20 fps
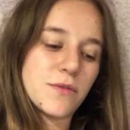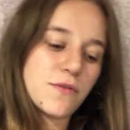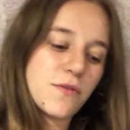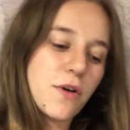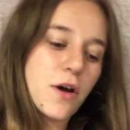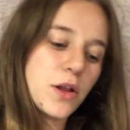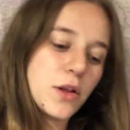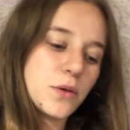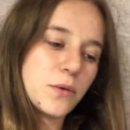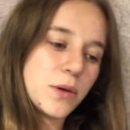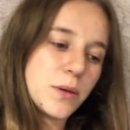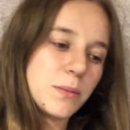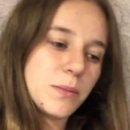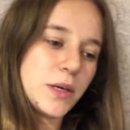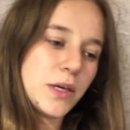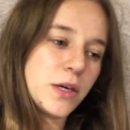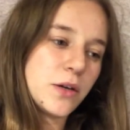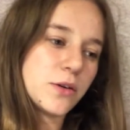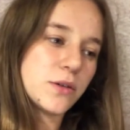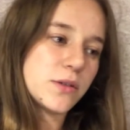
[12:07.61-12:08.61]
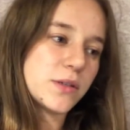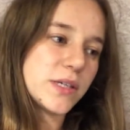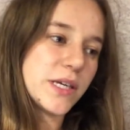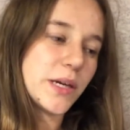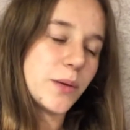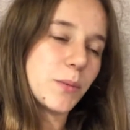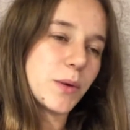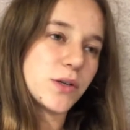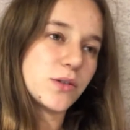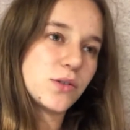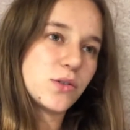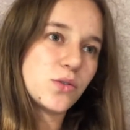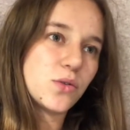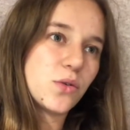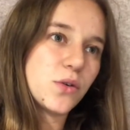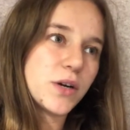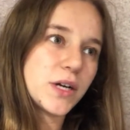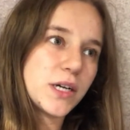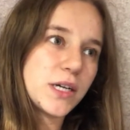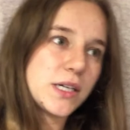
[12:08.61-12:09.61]
following me or seen my
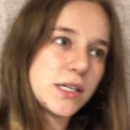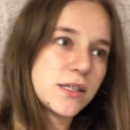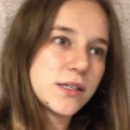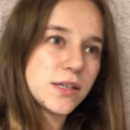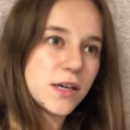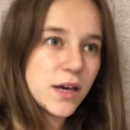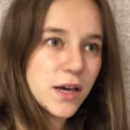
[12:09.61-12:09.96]
stories,